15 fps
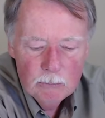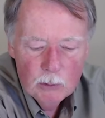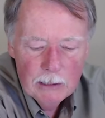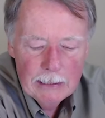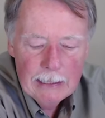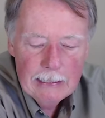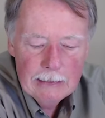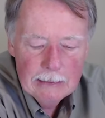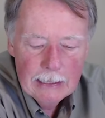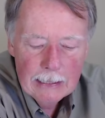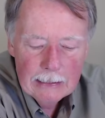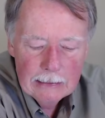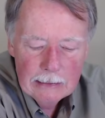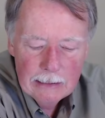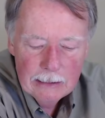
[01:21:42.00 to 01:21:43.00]
point eight
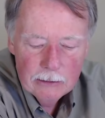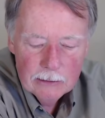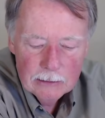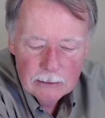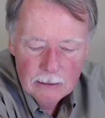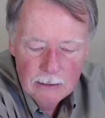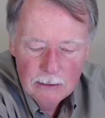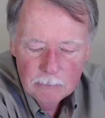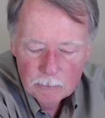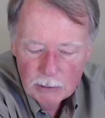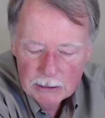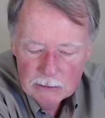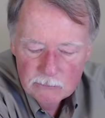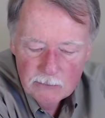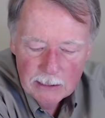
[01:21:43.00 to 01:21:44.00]
nine carat,
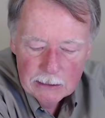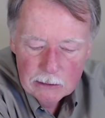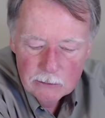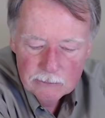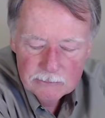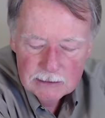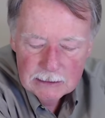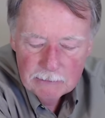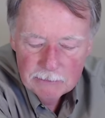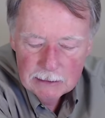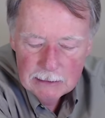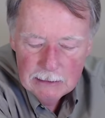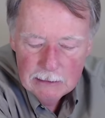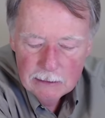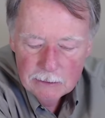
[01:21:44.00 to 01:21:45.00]
praise value of one
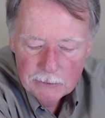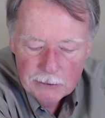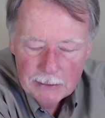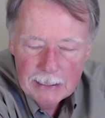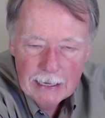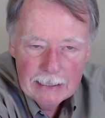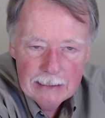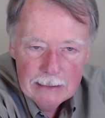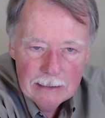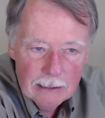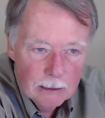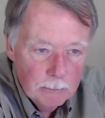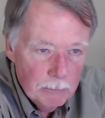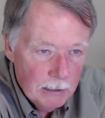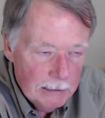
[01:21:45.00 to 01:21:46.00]
thousand seven hundred ninety
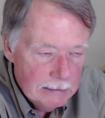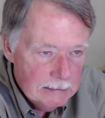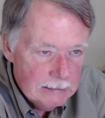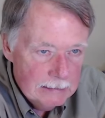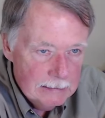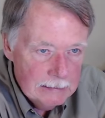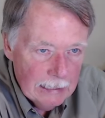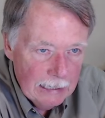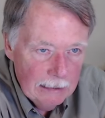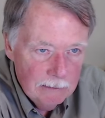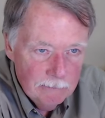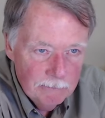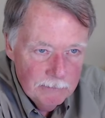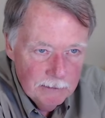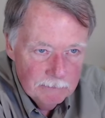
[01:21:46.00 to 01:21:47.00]
dollars, our price is eight
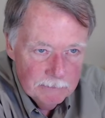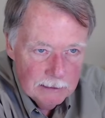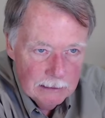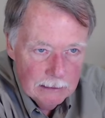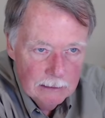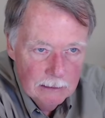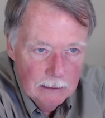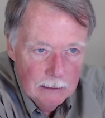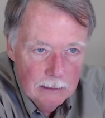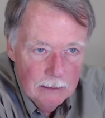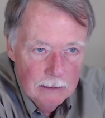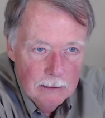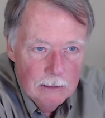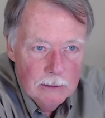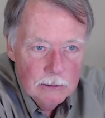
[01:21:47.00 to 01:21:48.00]
hundred fifty
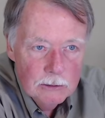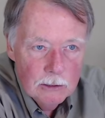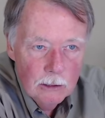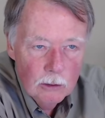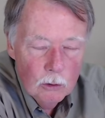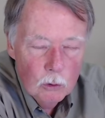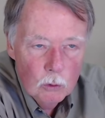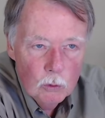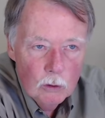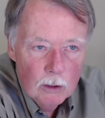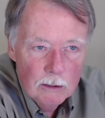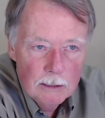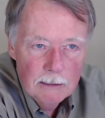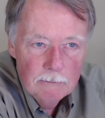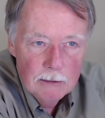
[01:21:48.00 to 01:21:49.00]
dollars. So
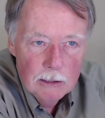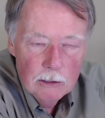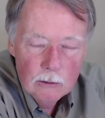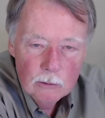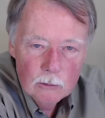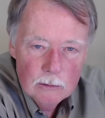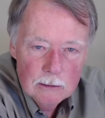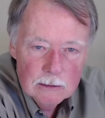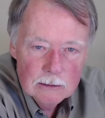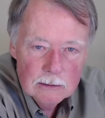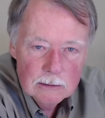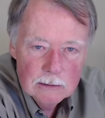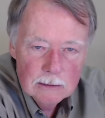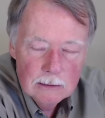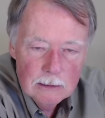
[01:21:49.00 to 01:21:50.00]
even though
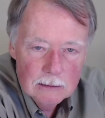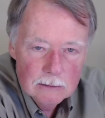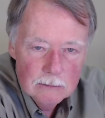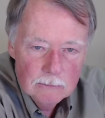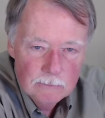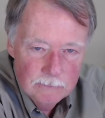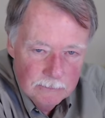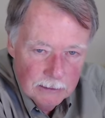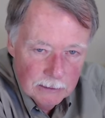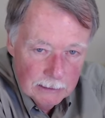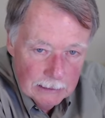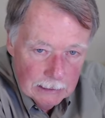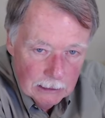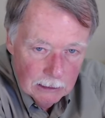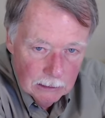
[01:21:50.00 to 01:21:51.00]
this is
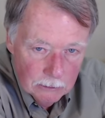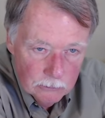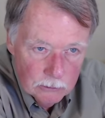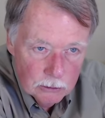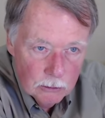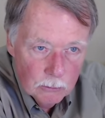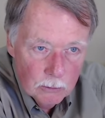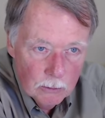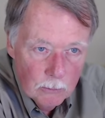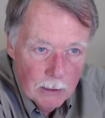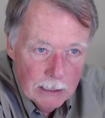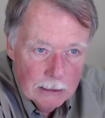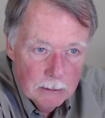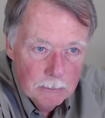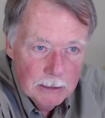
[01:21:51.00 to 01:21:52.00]
very close to
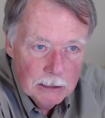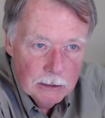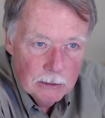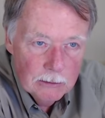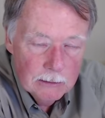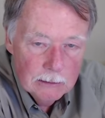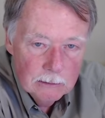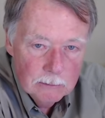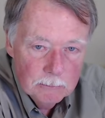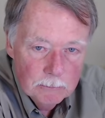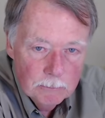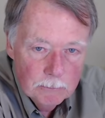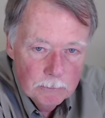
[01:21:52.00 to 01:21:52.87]
Rwanda material,